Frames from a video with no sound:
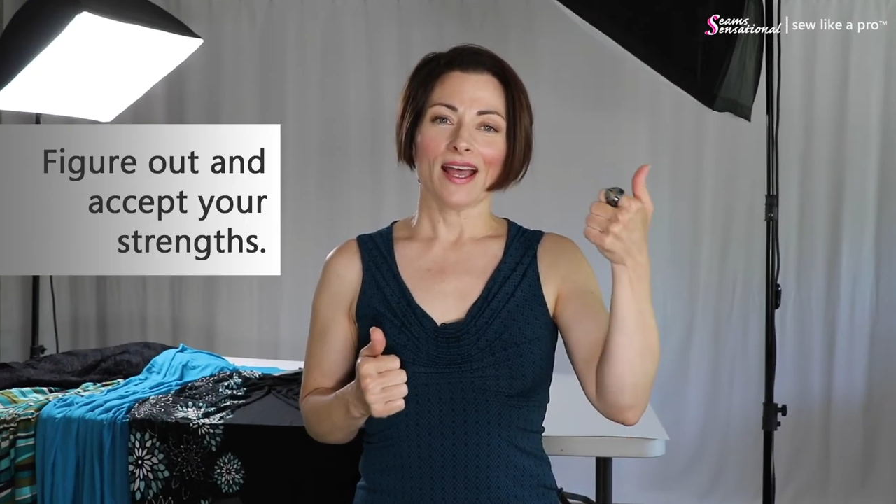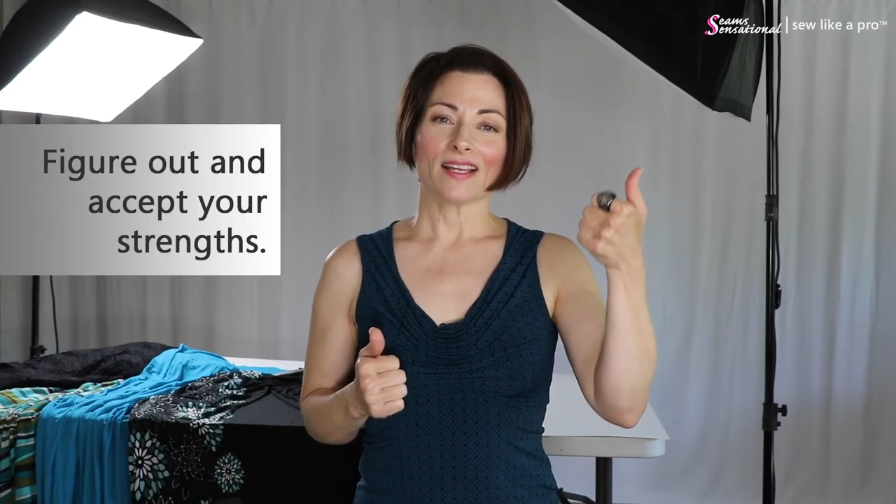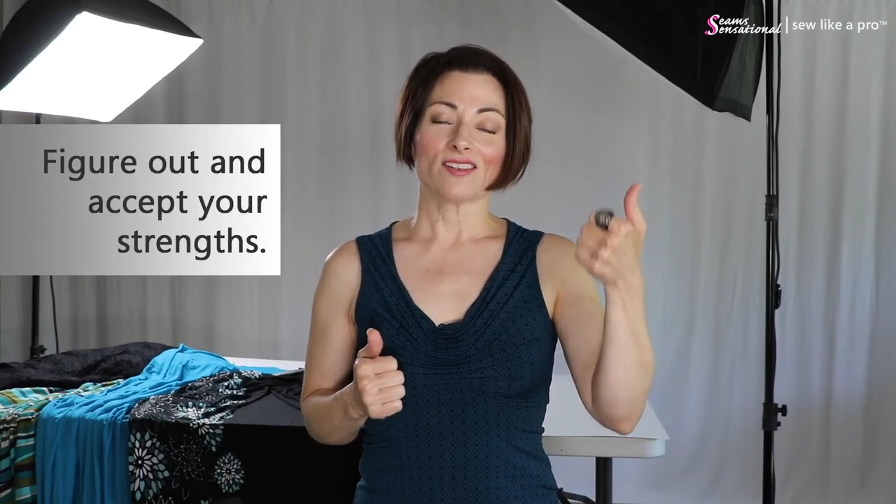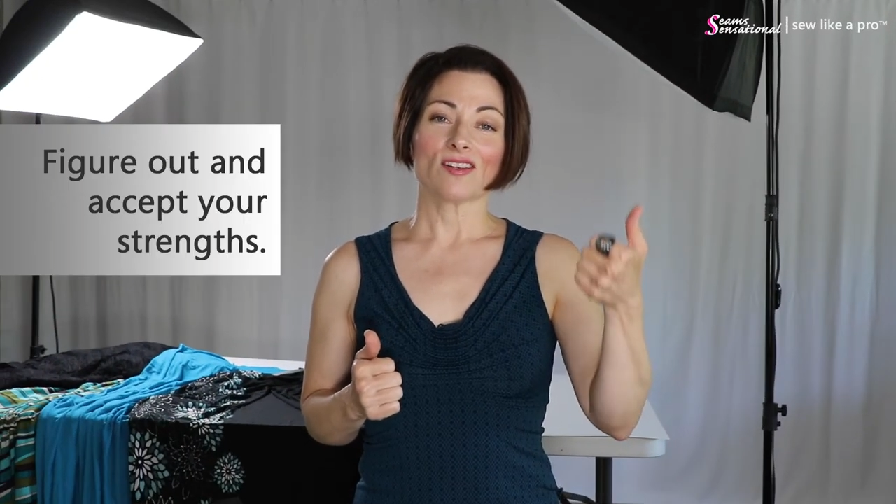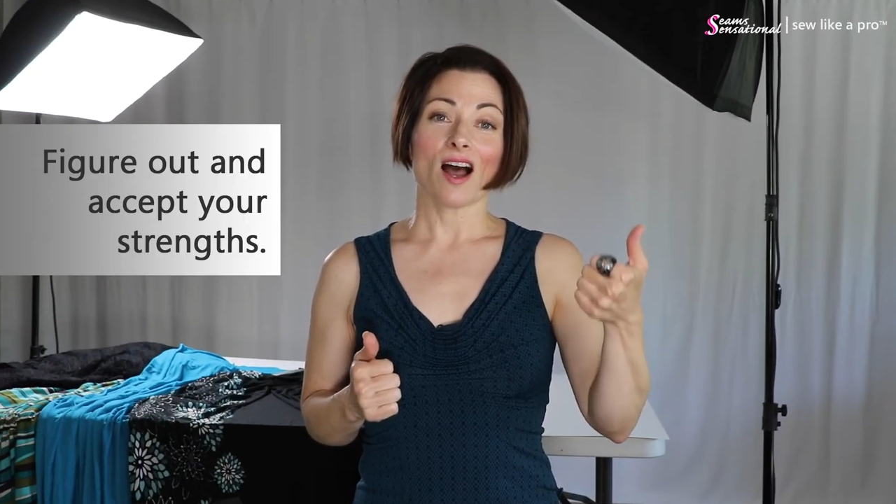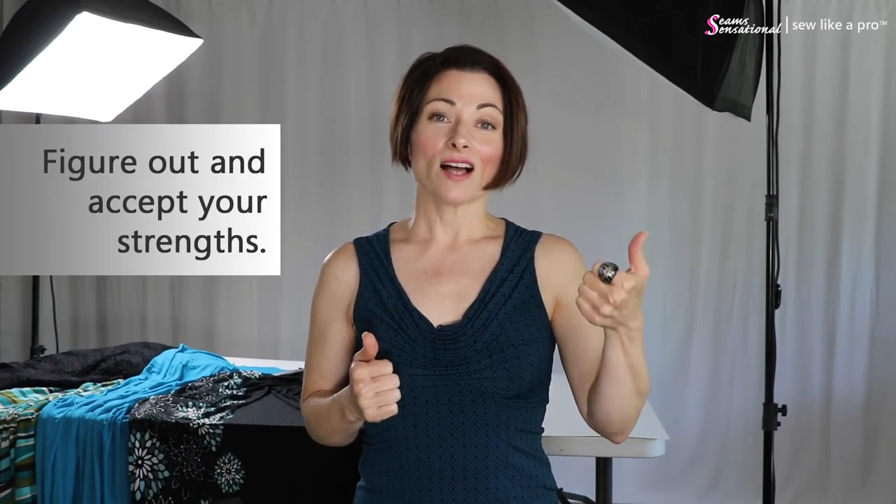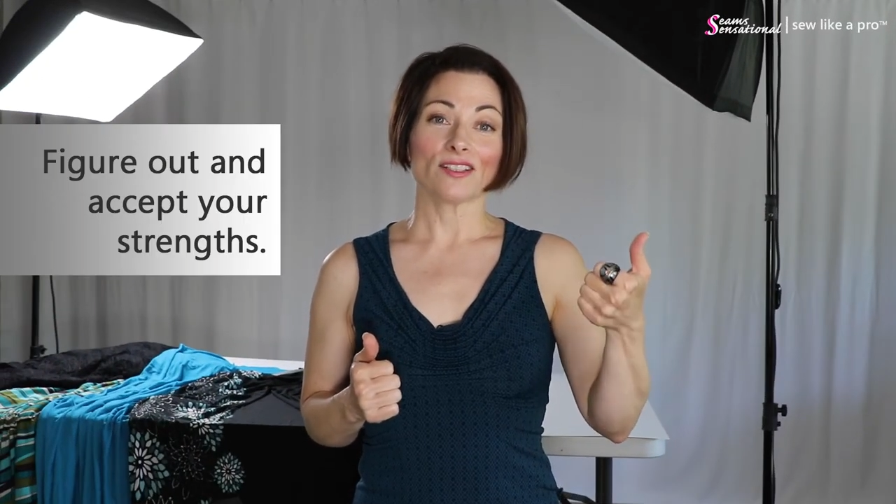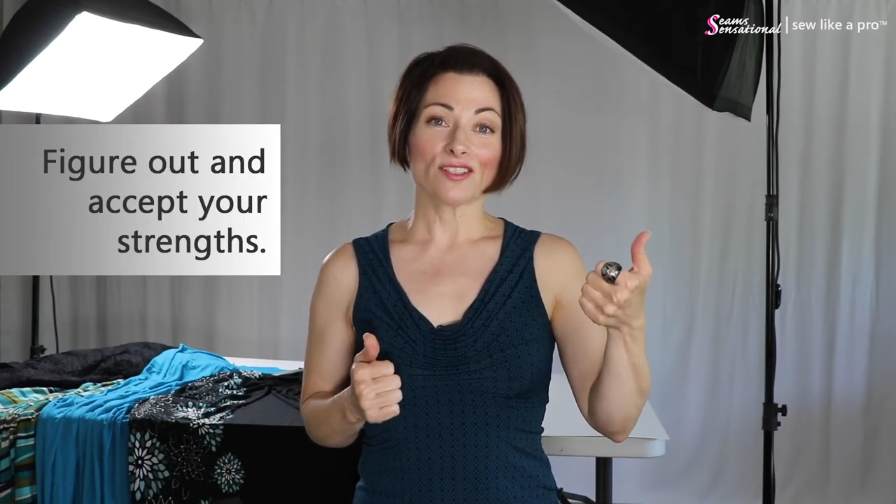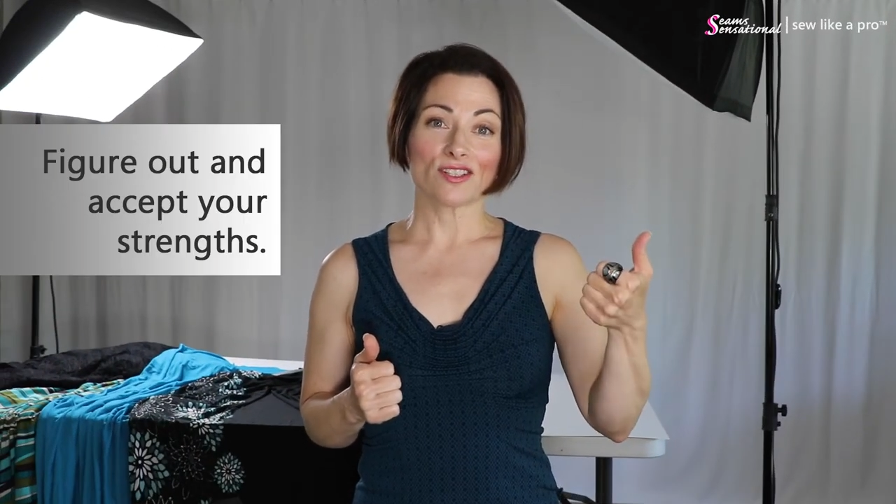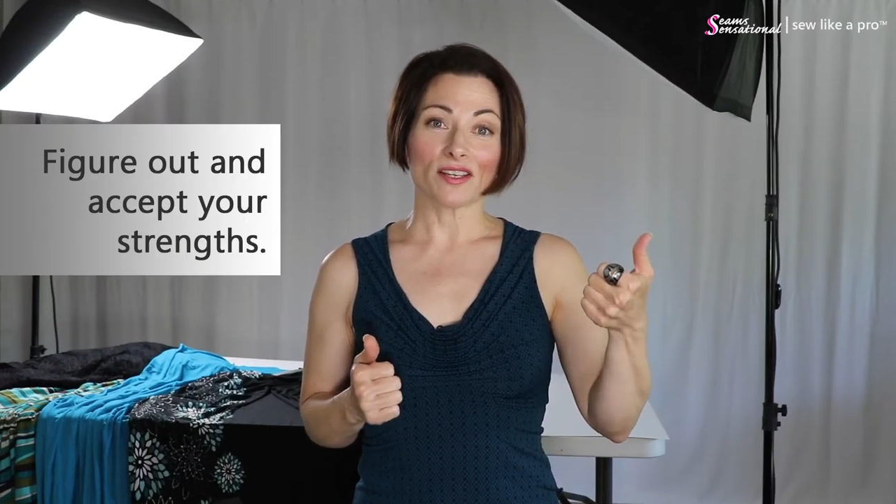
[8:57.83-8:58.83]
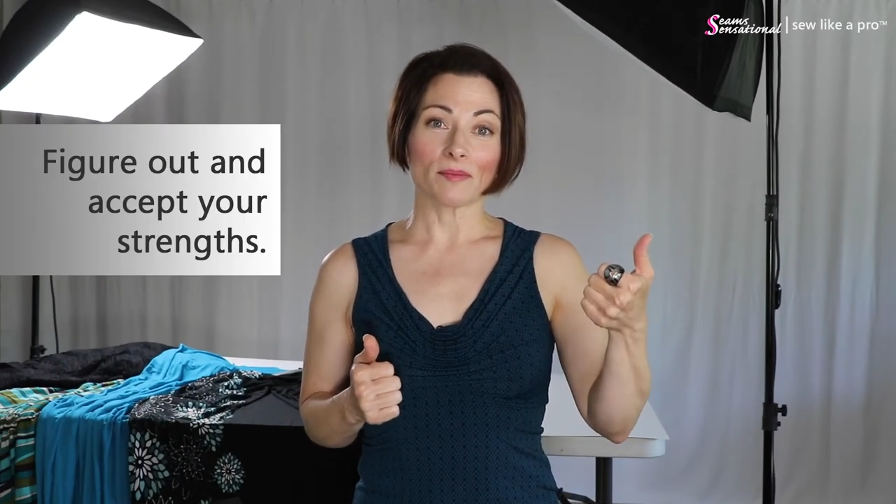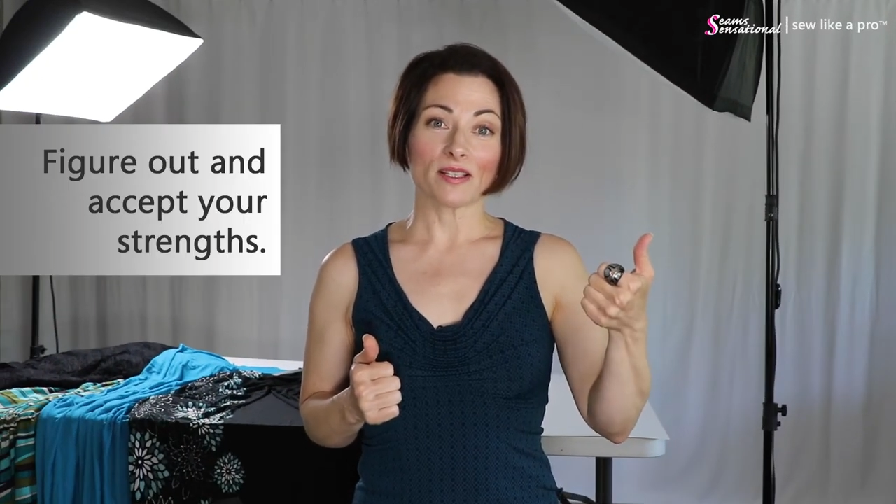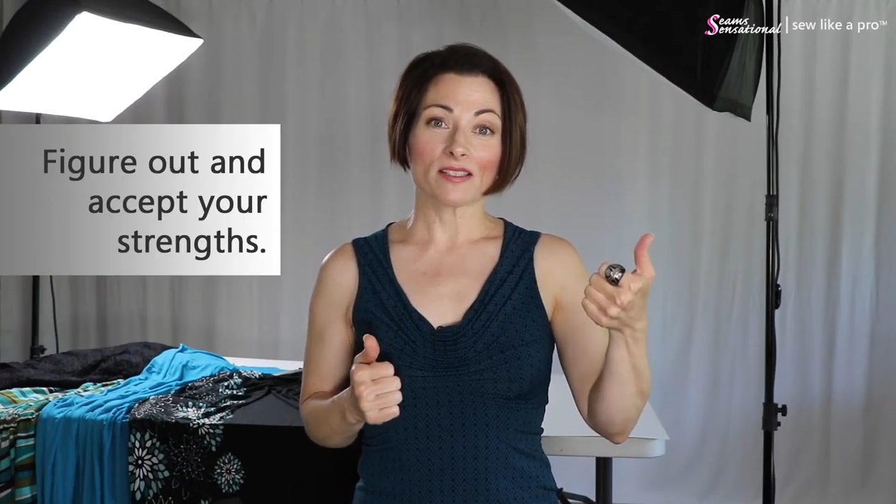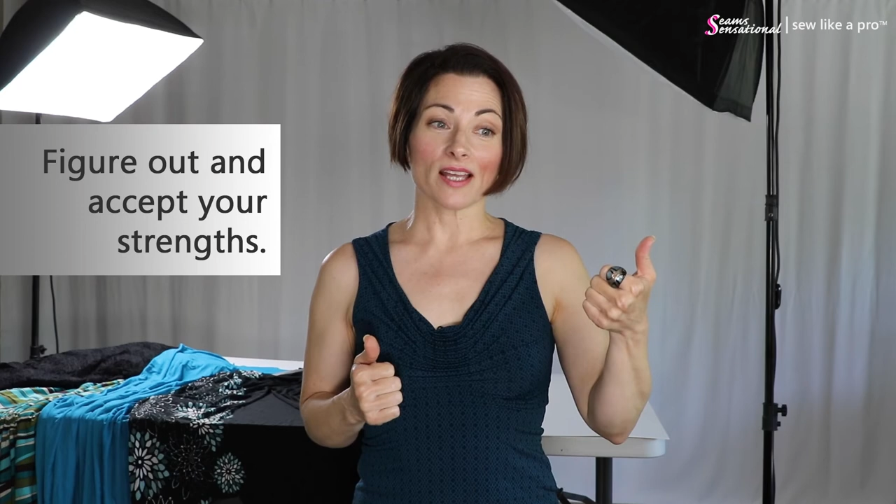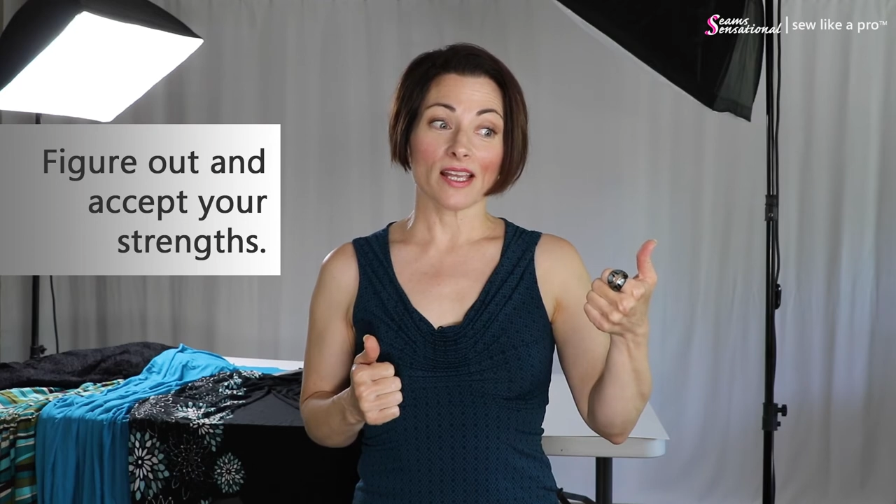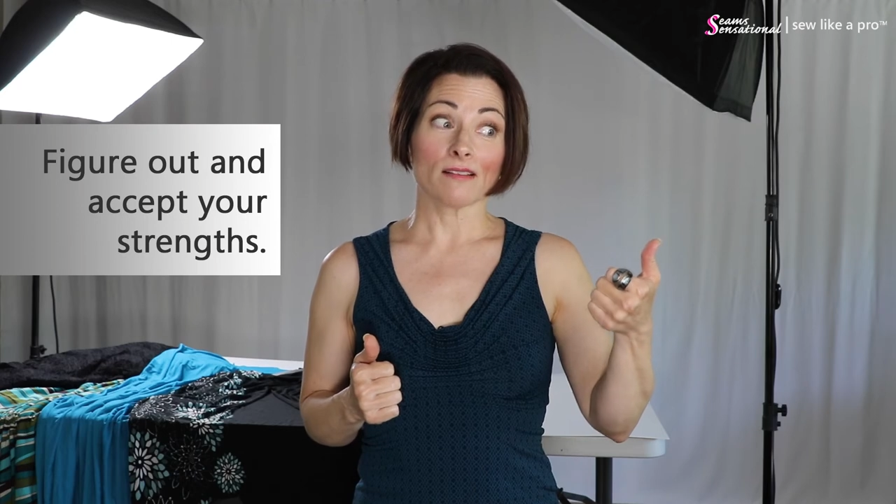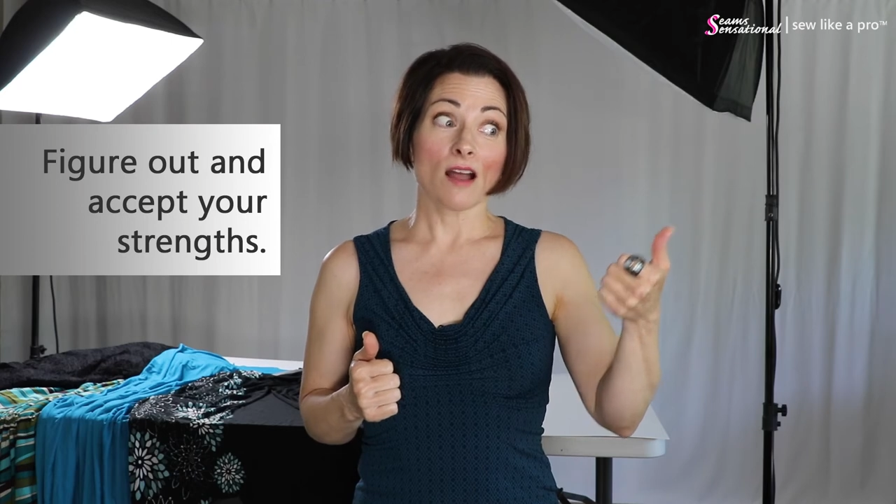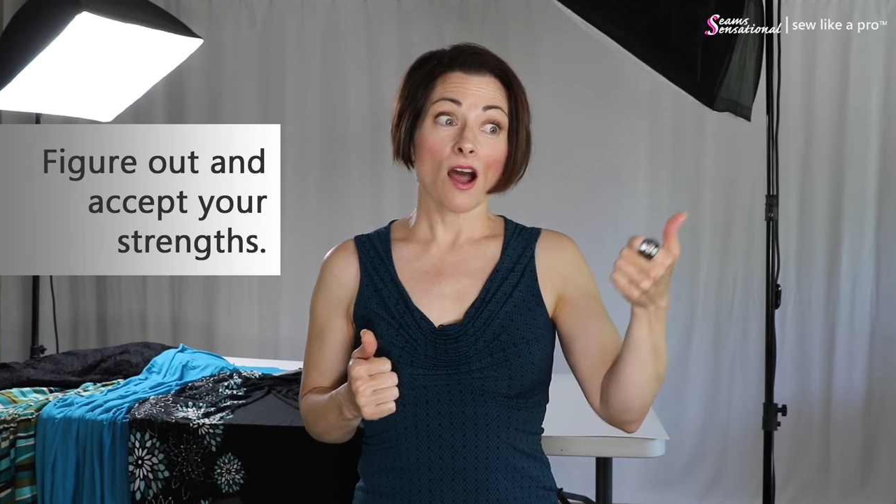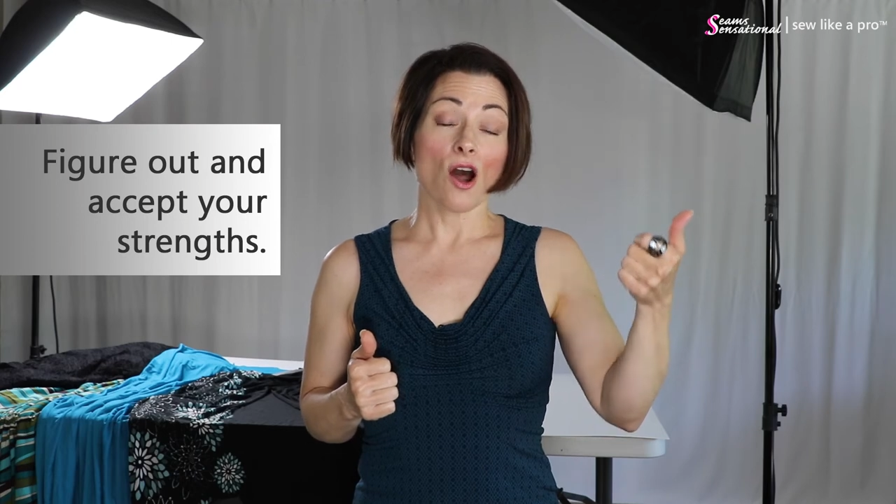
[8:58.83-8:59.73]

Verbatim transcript: acknowledge them, and say,